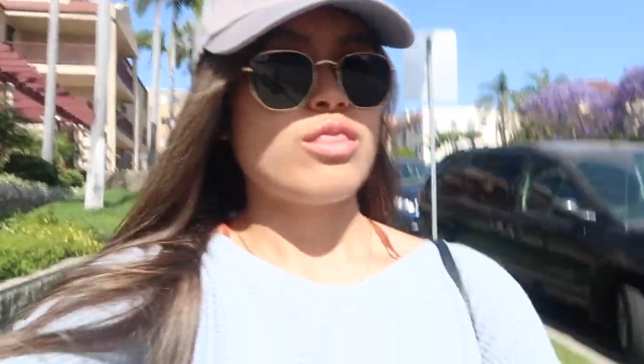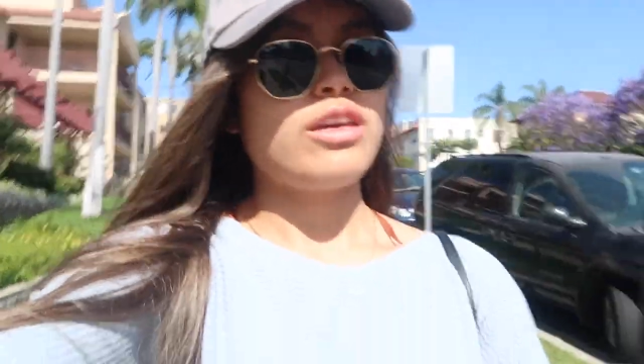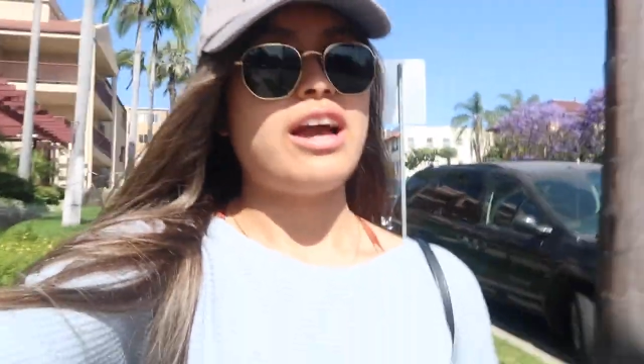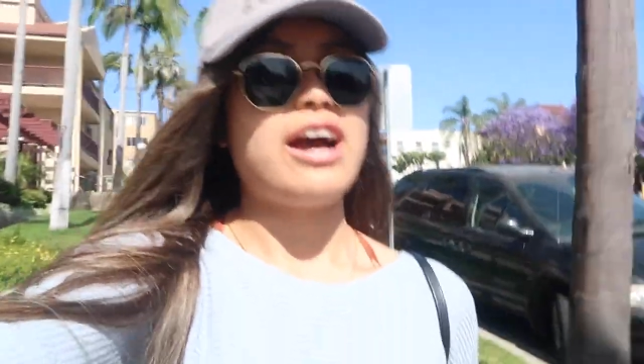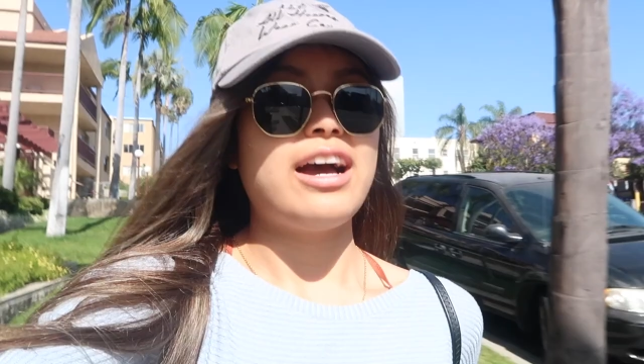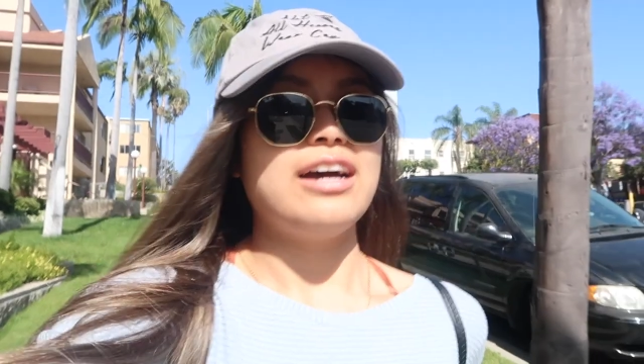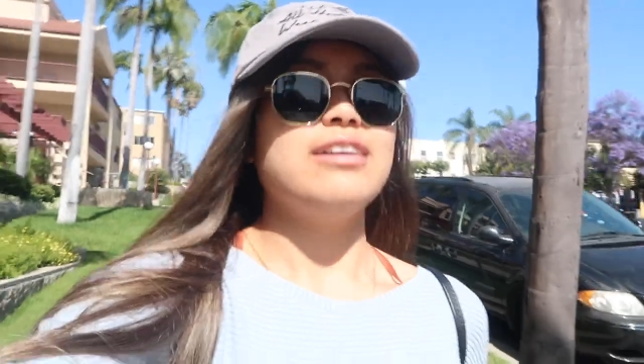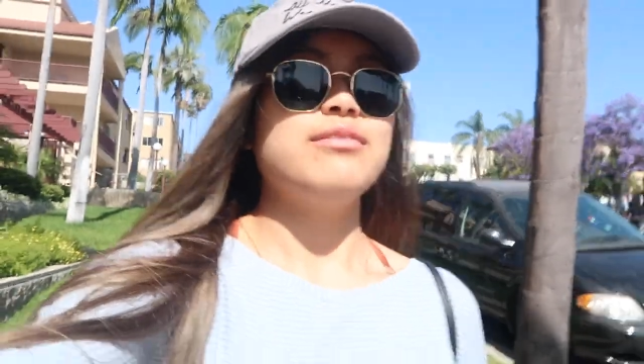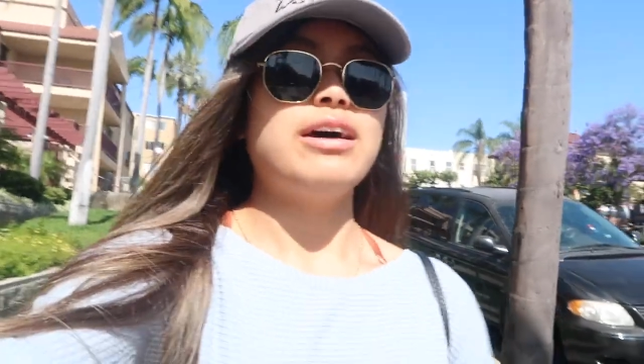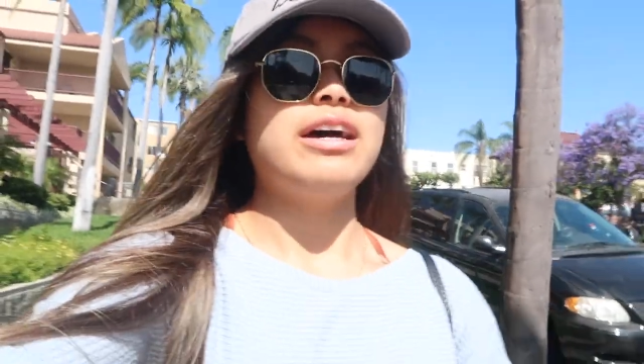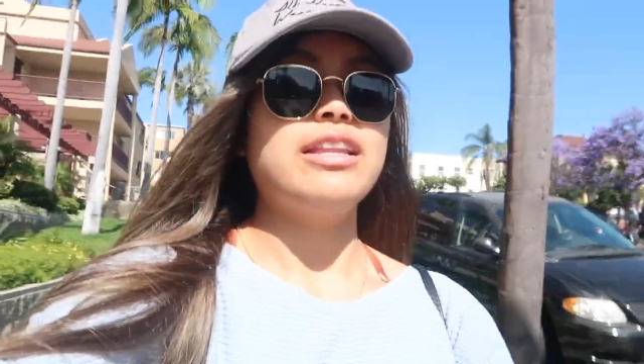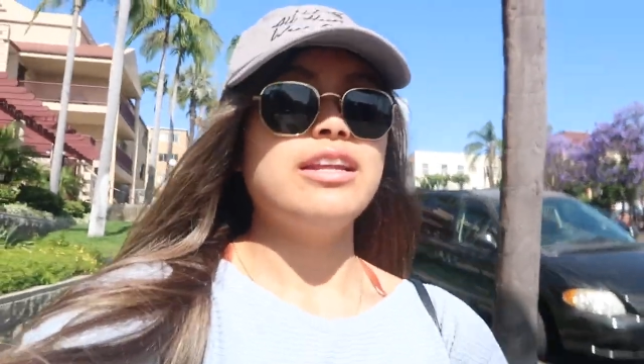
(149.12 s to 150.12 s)
Yeah,
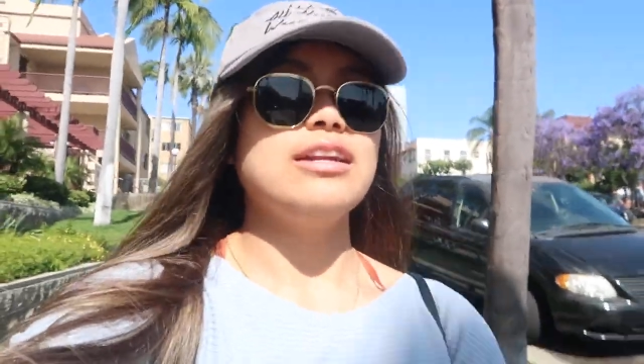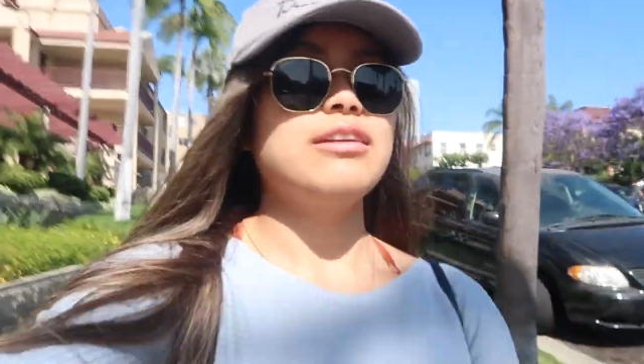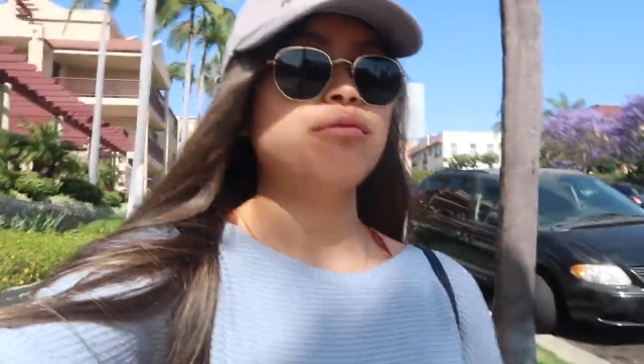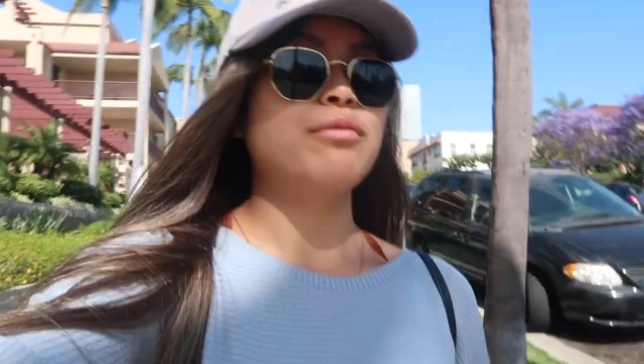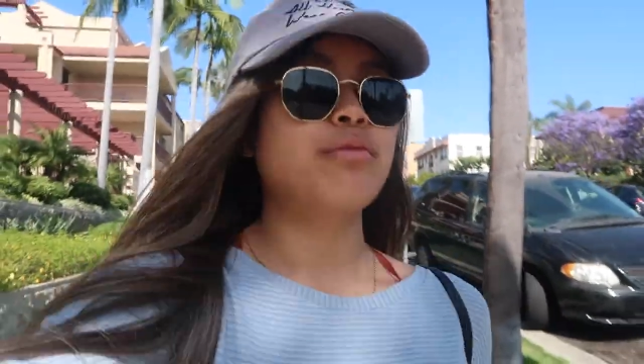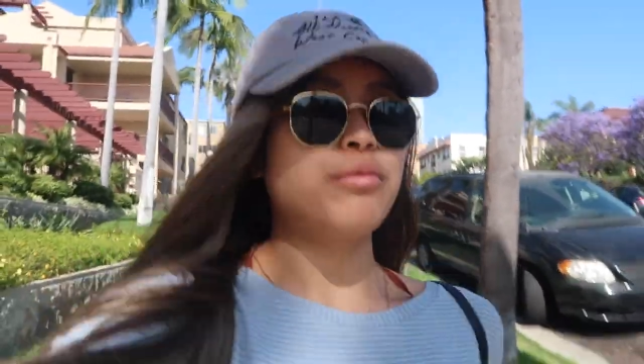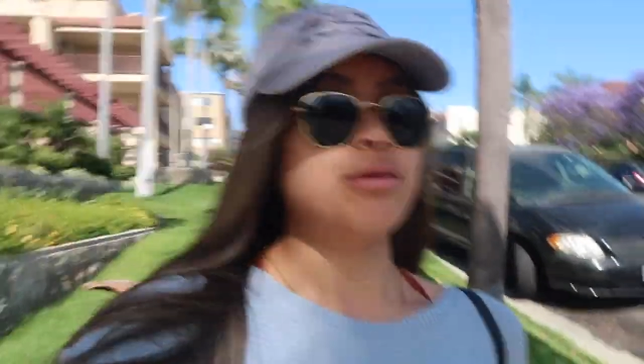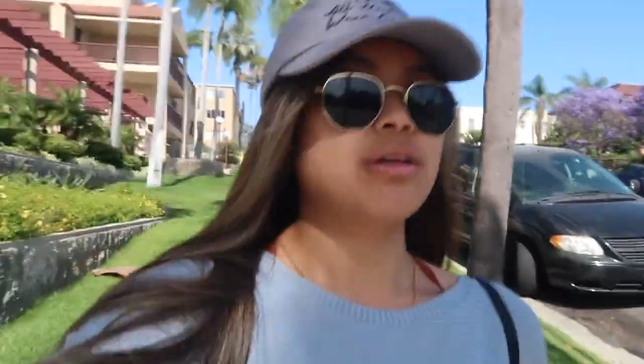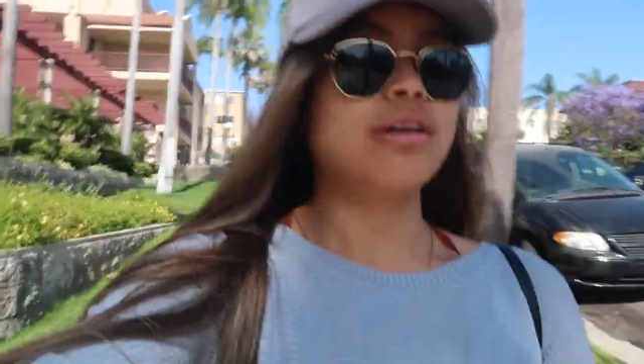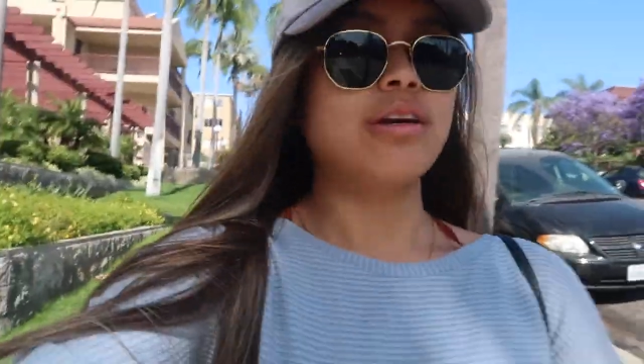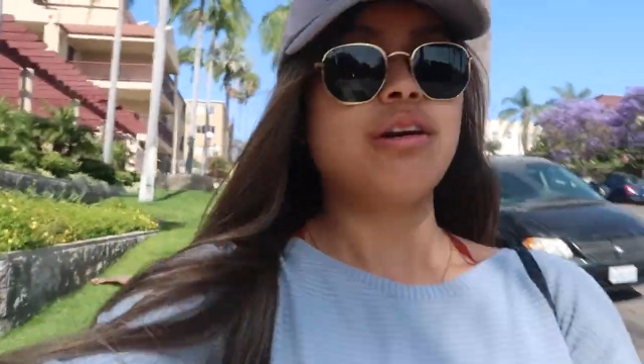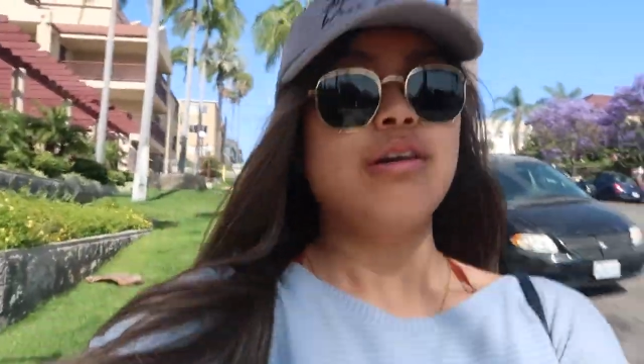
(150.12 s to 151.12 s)
and then
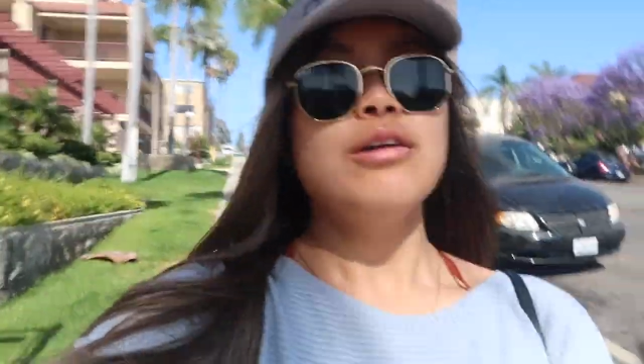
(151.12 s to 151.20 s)
we